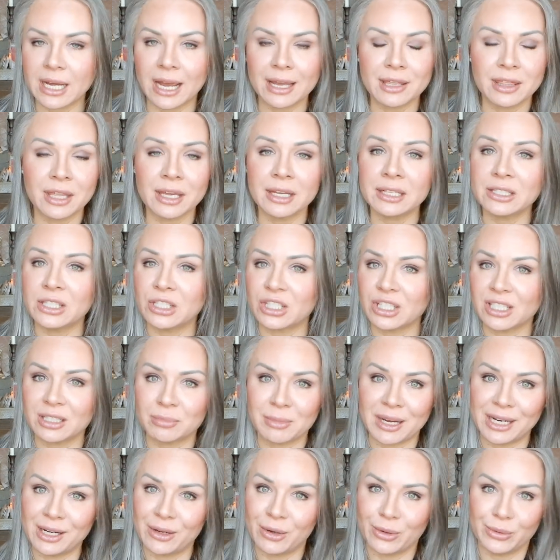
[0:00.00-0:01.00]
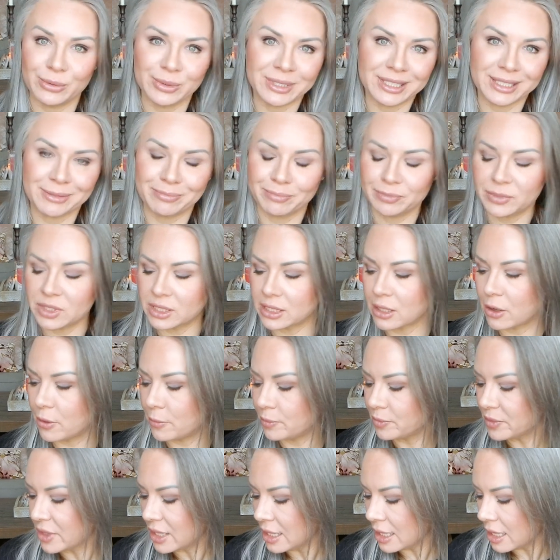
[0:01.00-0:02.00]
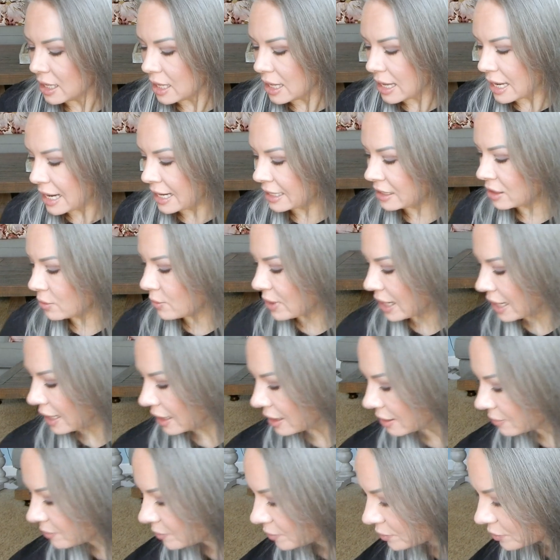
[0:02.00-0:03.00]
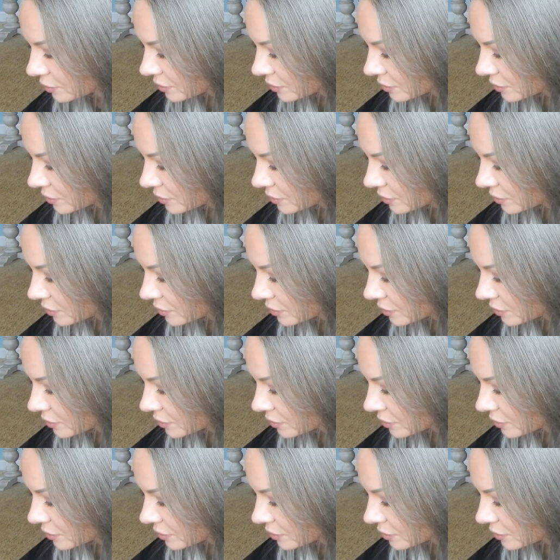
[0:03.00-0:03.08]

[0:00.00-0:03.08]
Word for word: I think it's just my nose. So anyway,